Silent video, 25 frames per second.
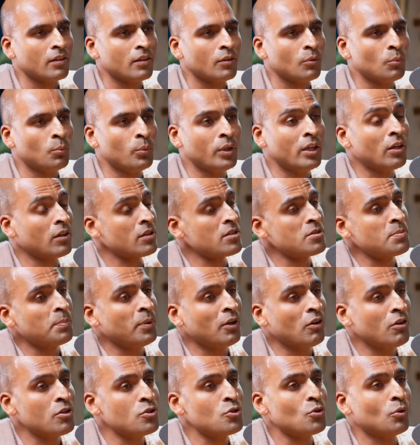We are
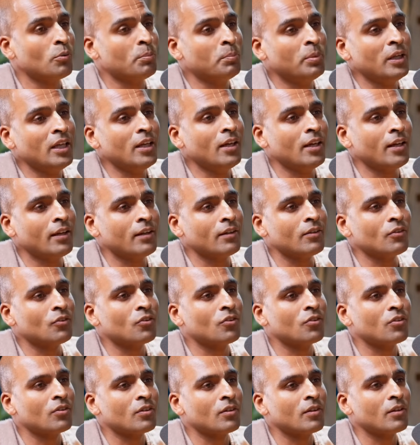spiritual
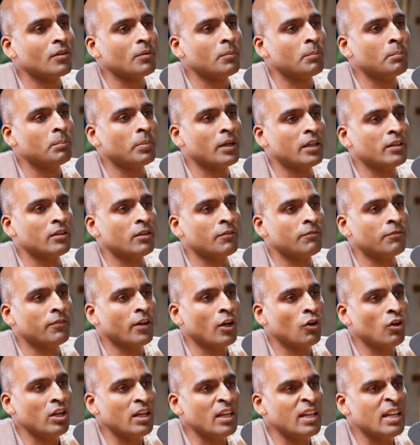beings, but the
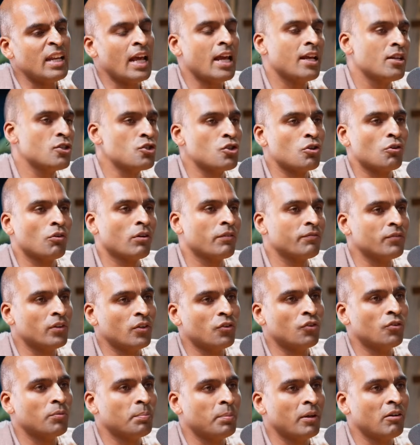very nature of the
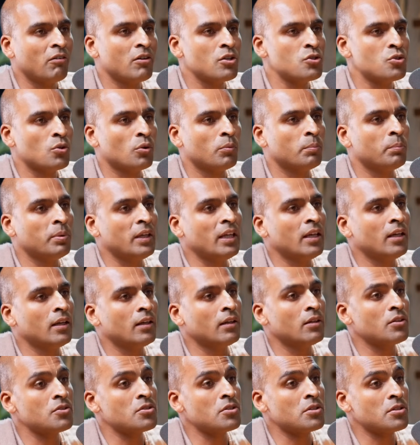spiritual being
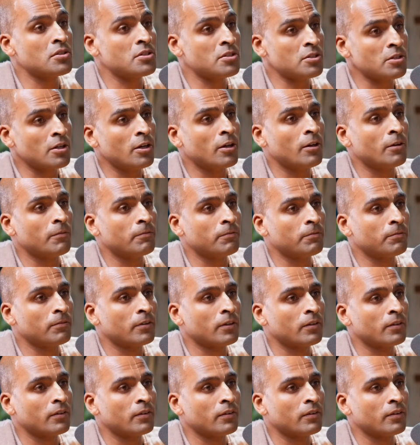is to serve.
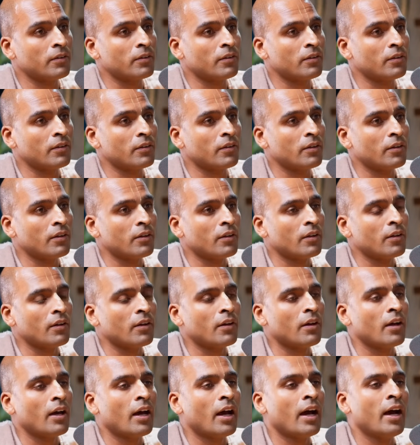
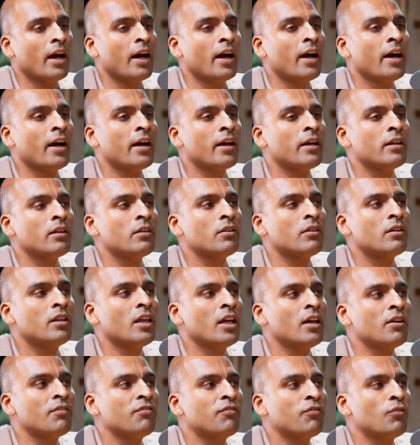And
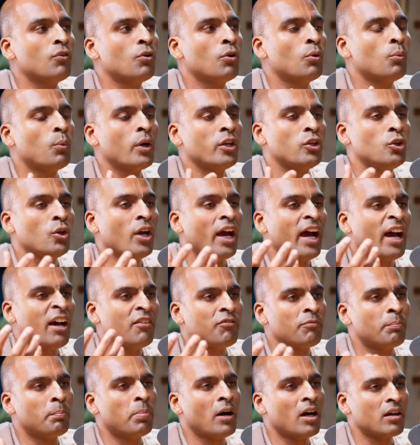therefore, when you
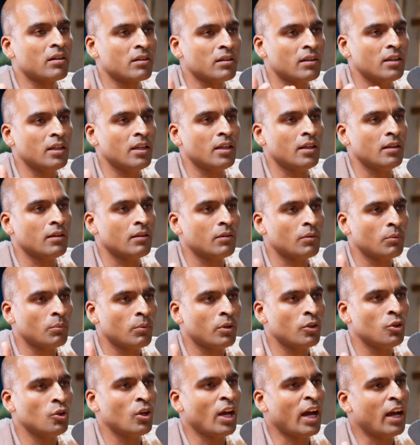have bhakti,
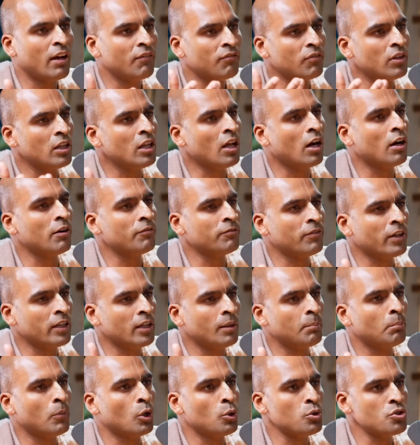when you have love and
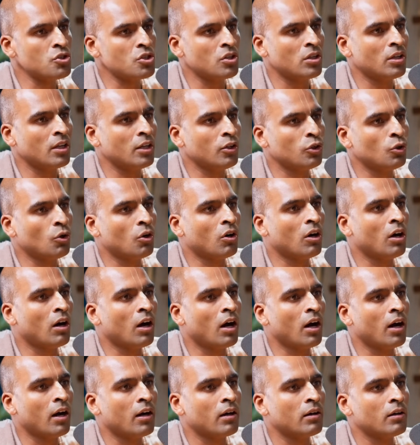emotion in your
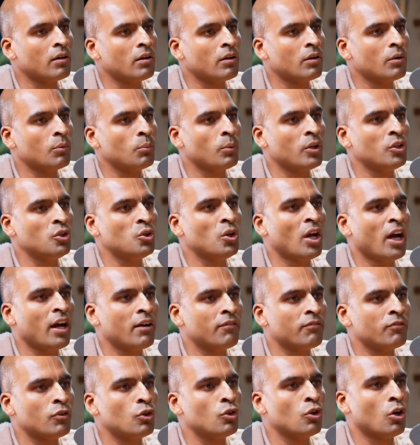heart, when you
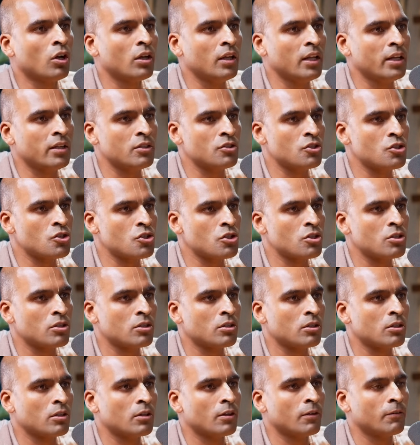have knowledge,
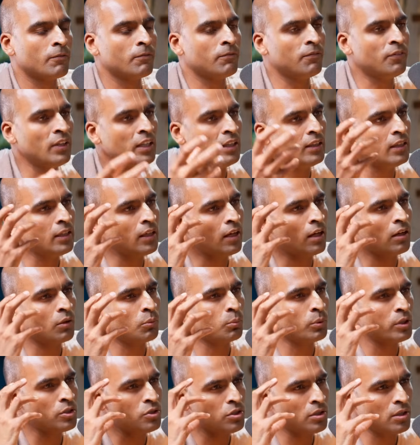vidya,
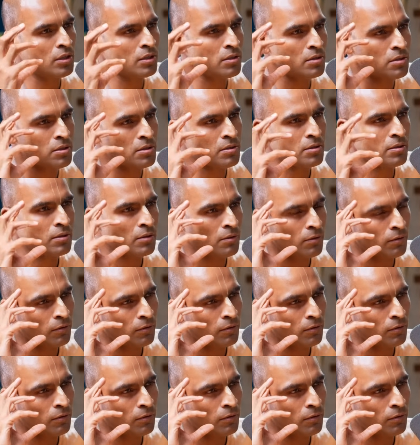which is